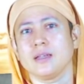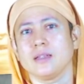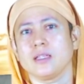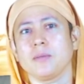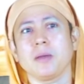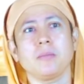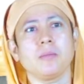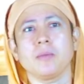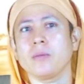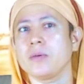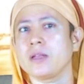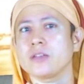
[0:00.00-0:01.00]
There may be
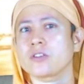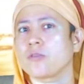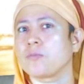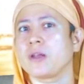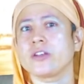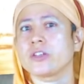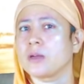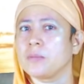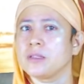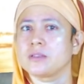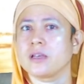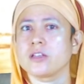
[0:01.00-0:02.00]
memories of
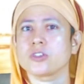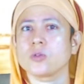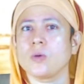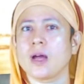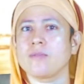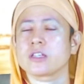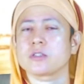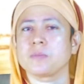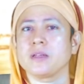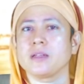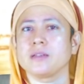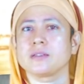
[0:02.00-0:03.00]
pleasurable things you have
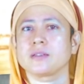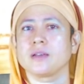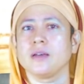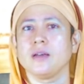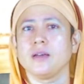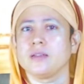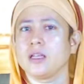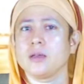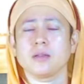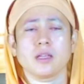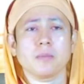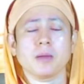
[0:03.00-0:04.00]
experienced.
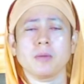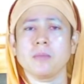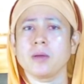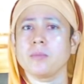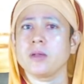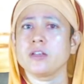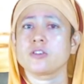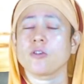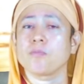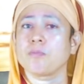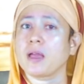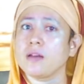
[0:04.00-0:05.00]
There may be memories
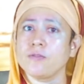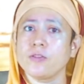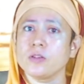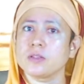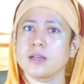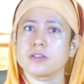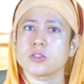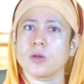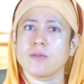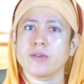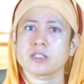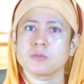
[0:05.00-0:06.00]
of painful things you
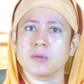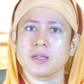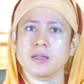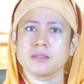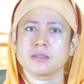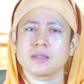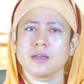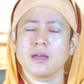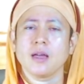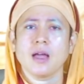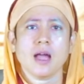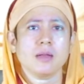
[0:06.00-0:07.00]
have experienced.
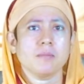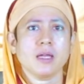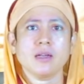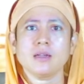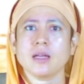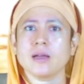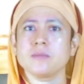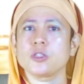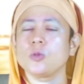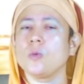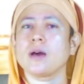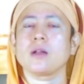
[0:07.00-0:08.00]
And many
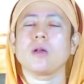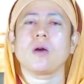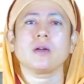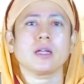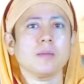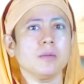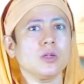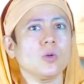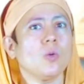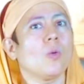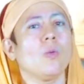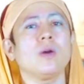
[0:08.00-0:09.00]
times you are not able
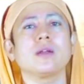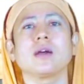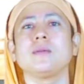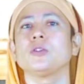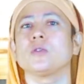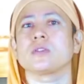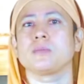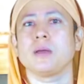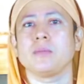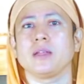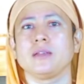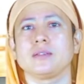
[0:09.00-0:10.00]
to overcome those
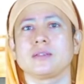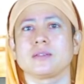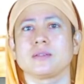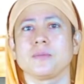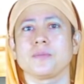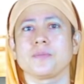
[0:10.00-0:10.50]
memories.